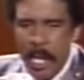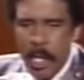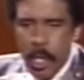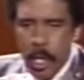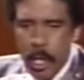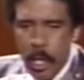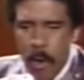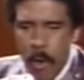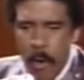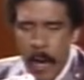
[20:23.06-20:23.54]

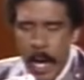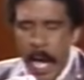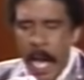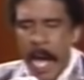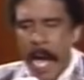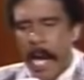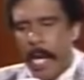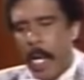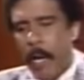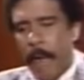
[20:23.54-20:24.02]
you know,
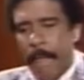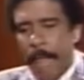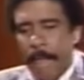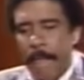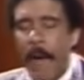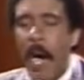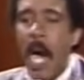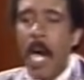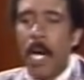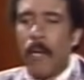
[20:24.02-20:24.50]
and the
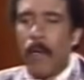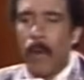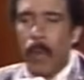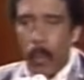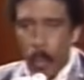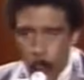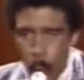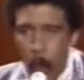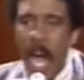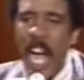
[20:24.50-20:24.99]
funk
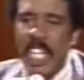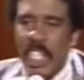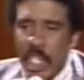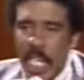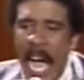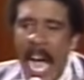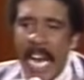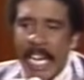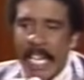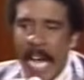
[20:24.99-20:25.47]
rushed
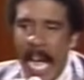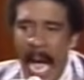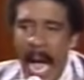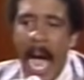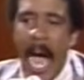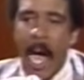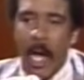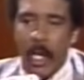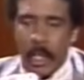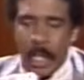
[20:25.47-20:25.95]
out the
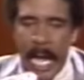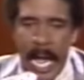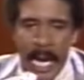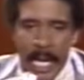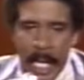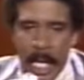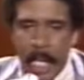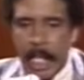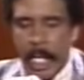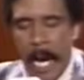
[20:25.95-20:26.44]
house
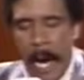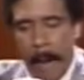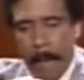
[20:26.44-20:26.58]
like this.